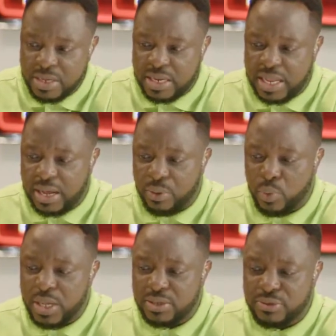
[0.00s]
Now,
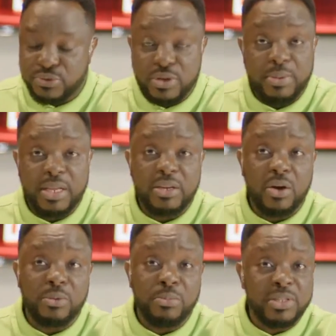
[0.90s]
we are streaming
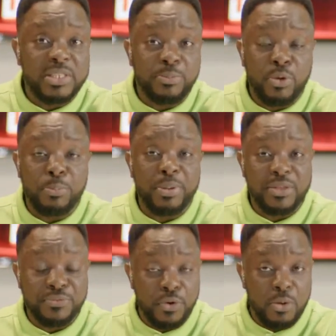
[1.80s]
on multiple
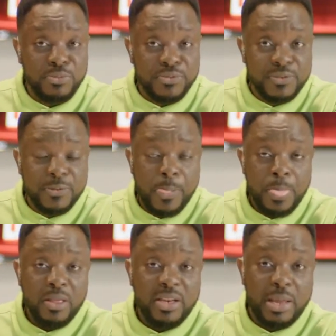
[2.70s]
platforms.
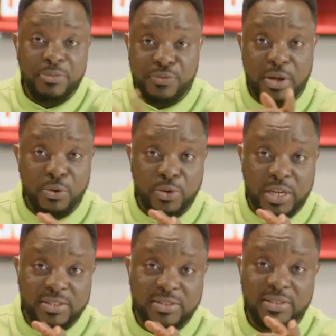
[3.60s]
Now, before I go
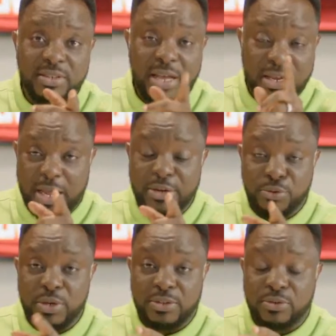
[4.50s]
that, I do
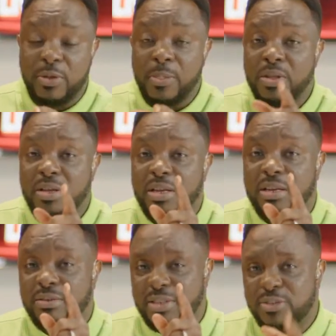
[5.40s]
that.
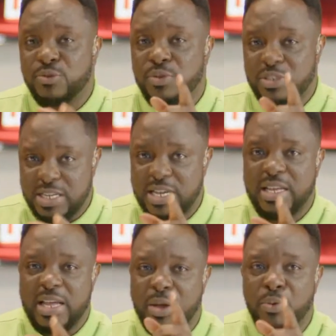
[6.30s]
Next year,
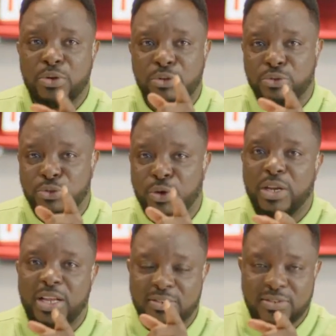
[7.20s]
I wanted to join
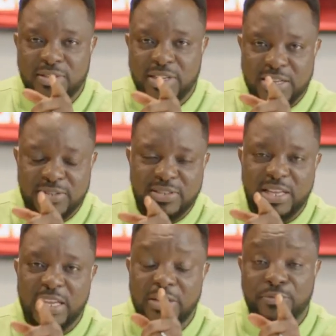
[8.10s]
us. Next
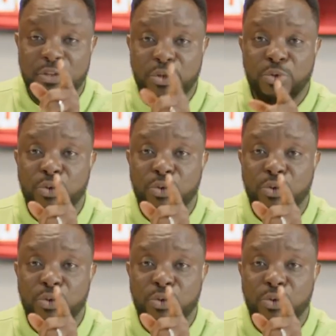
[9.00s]
year, if you